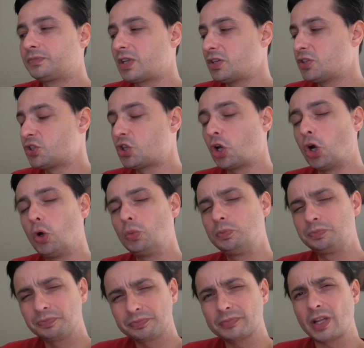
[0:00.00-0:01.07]

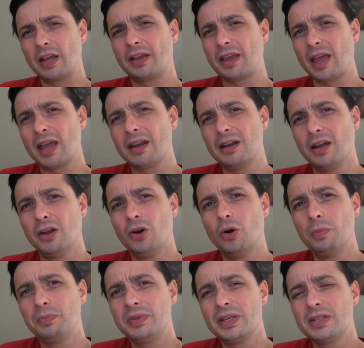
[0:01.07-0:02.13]
So again, I
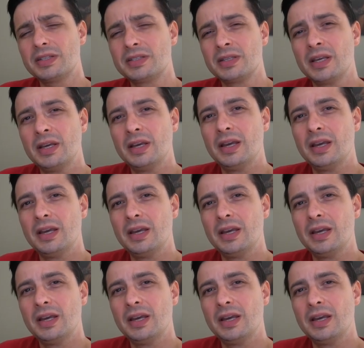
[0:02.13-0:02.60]
hope this